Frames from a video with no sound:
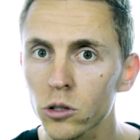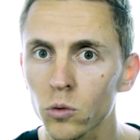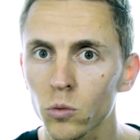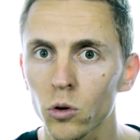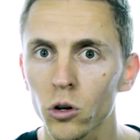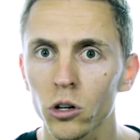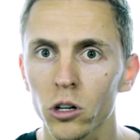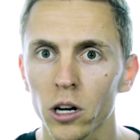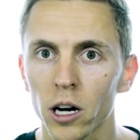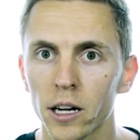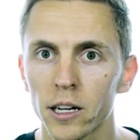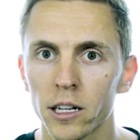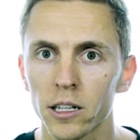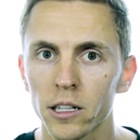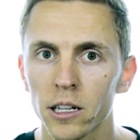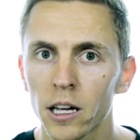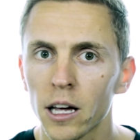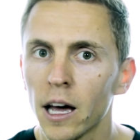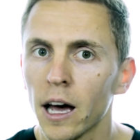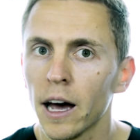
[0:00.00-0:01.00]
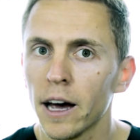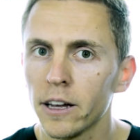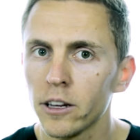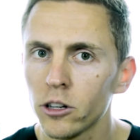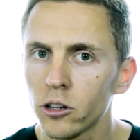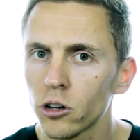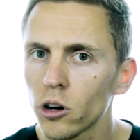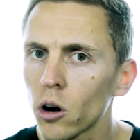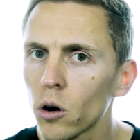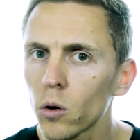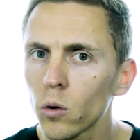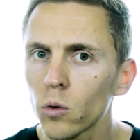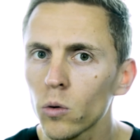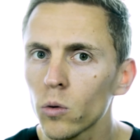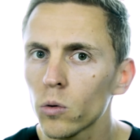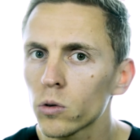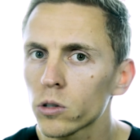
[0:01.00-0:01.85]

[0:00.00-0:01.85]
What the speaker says: to work on it, and you know